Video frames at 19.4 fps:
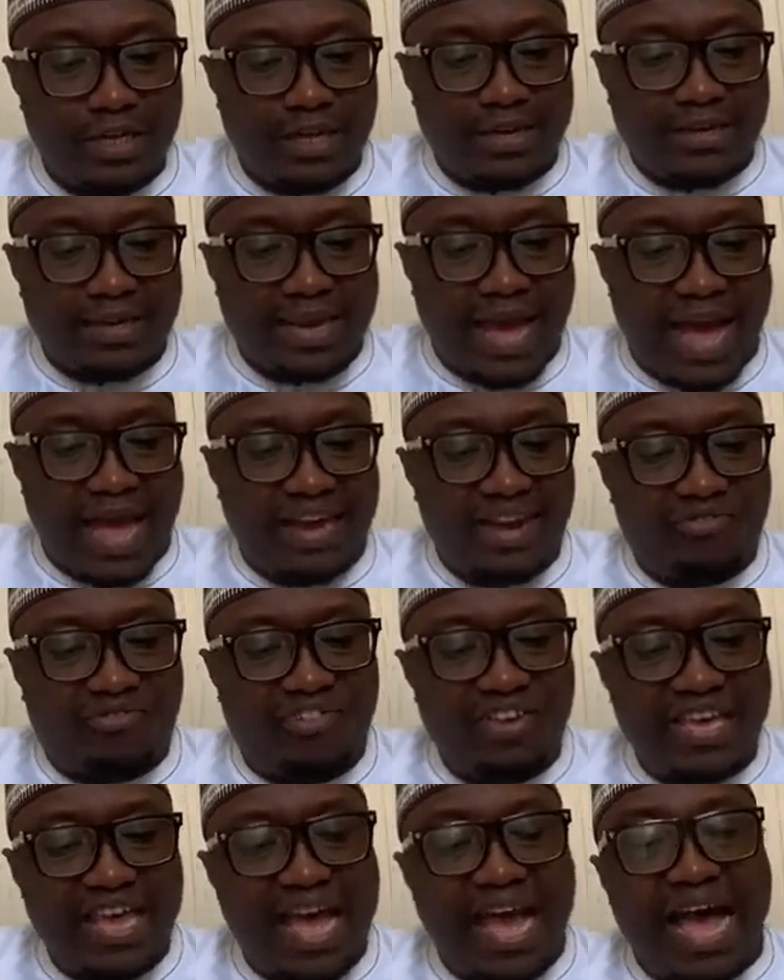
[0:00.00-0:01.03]
The
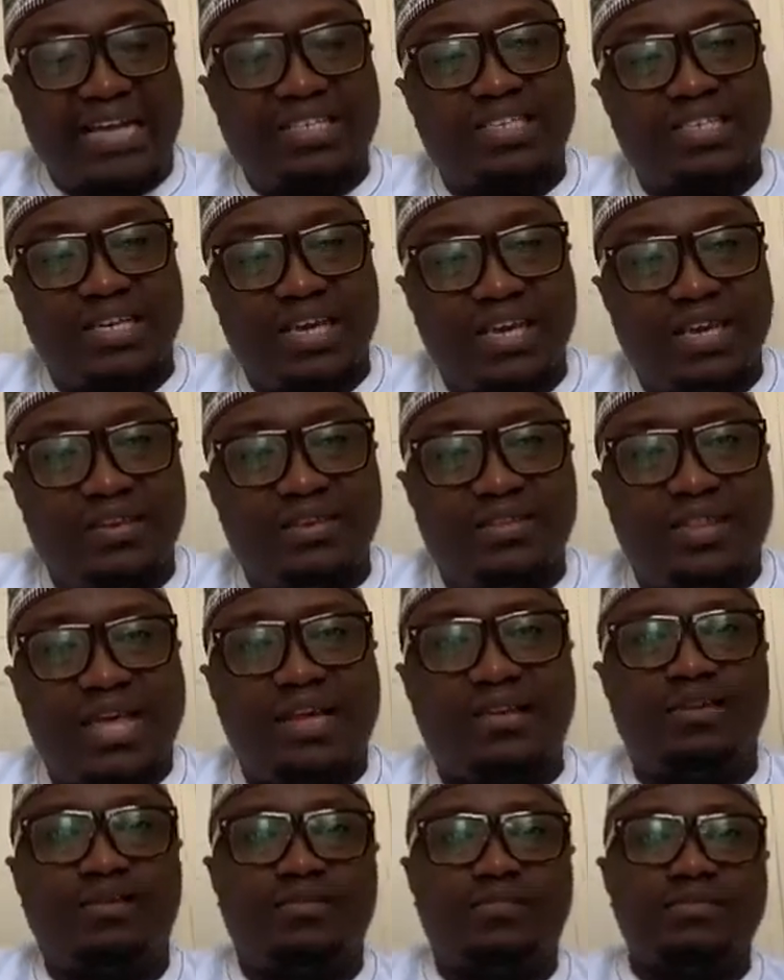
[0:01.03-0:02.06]
Hanafiya are saying
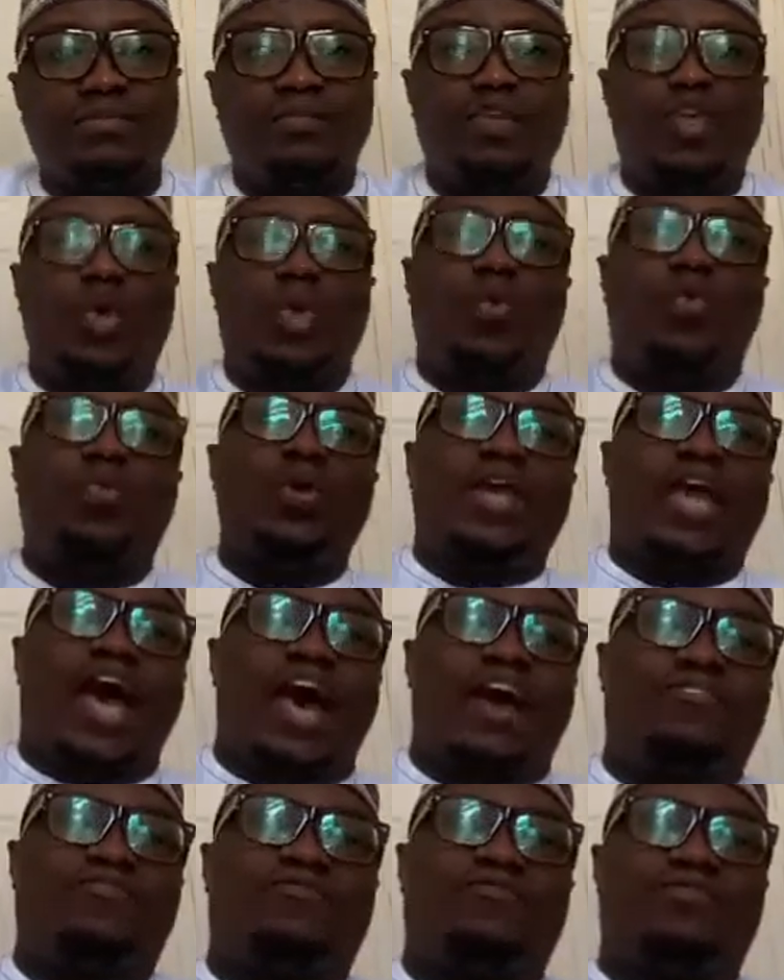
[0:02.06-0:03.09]
that we
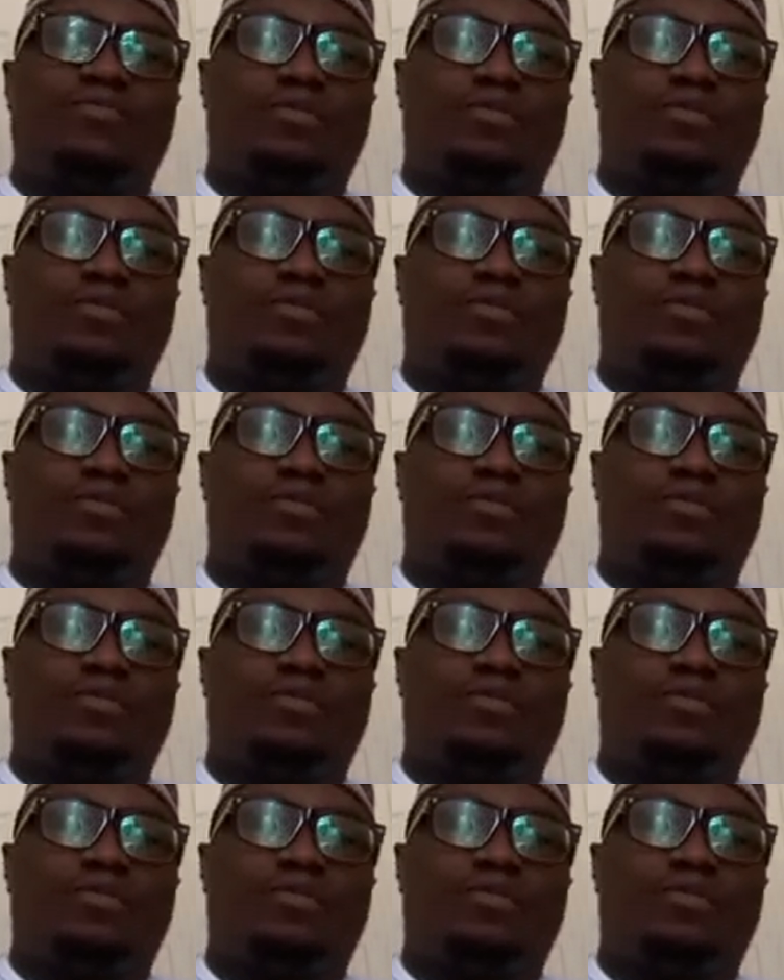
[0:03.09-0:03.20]
have